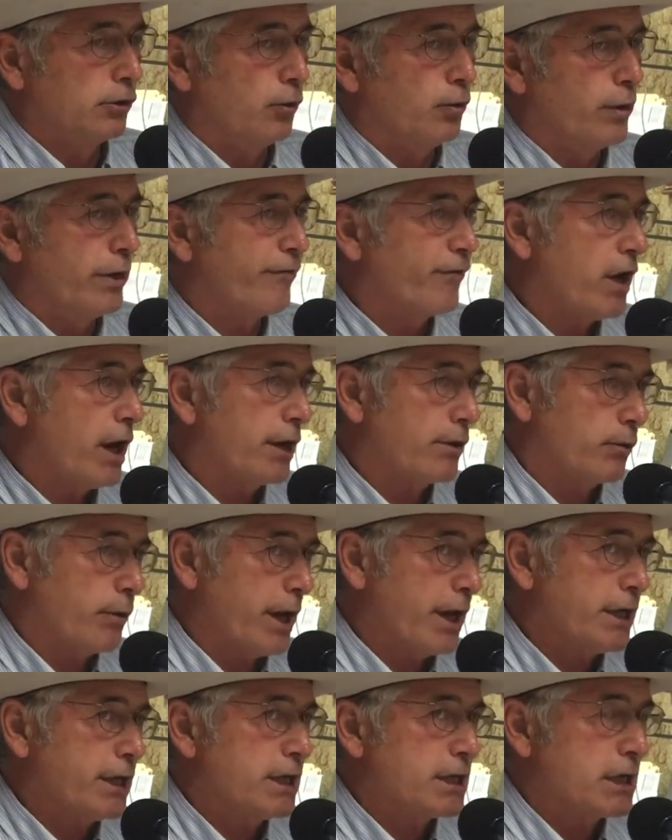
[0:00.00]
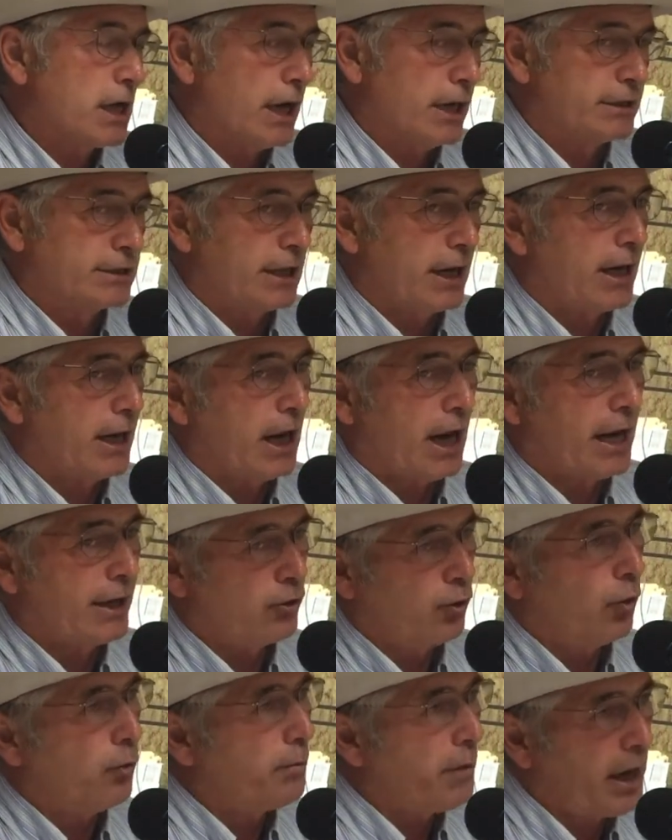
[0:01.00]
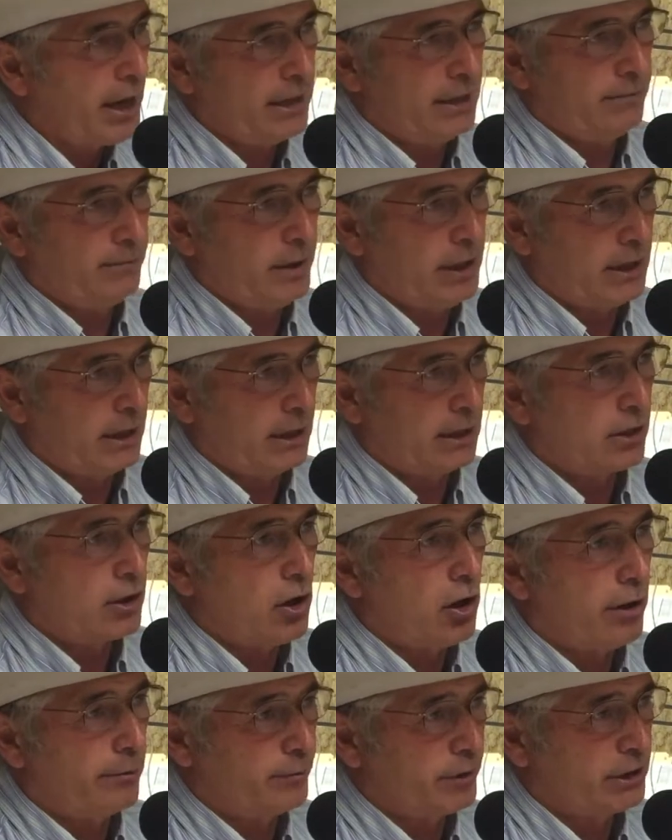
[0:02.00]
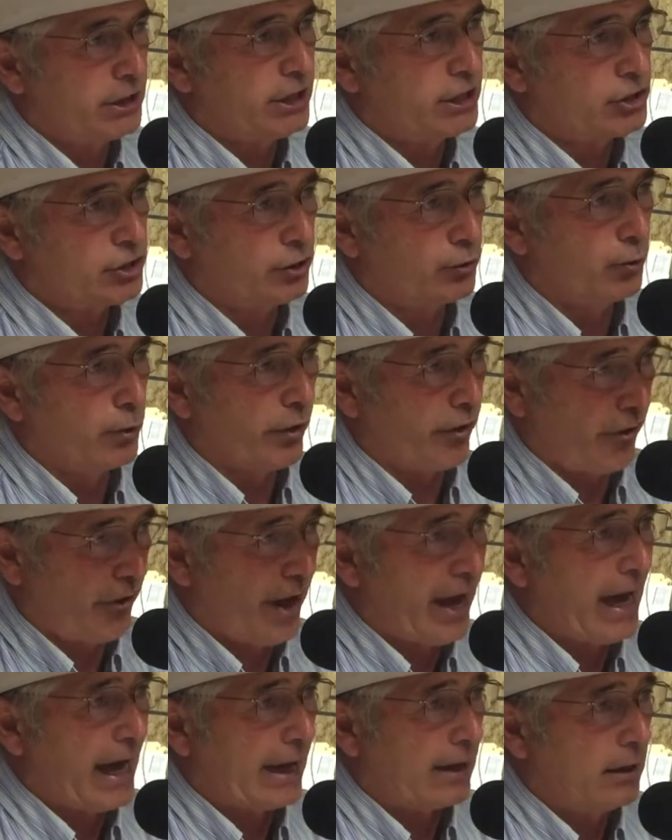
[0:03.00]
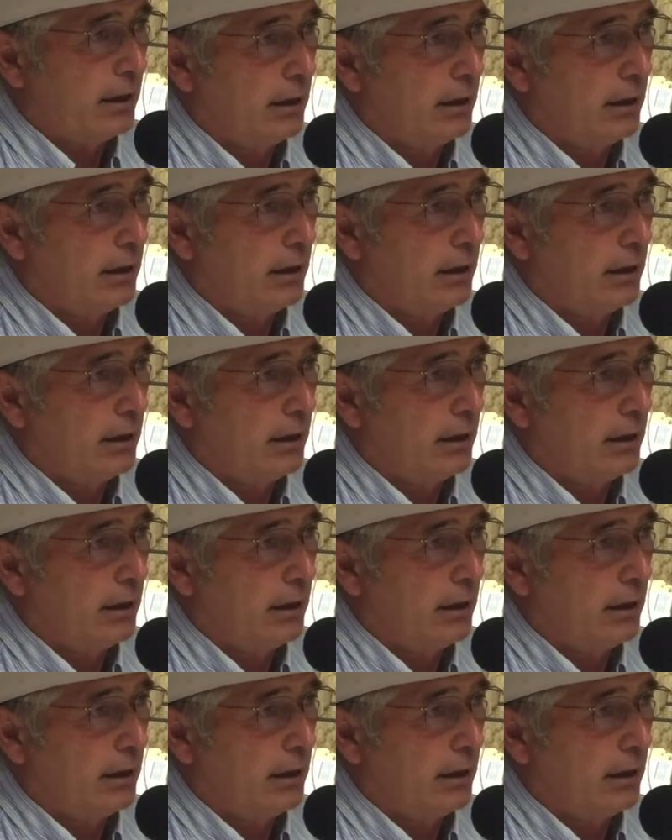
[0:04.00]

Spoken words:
we've got to recognize that. I don't mind it being in competition with that.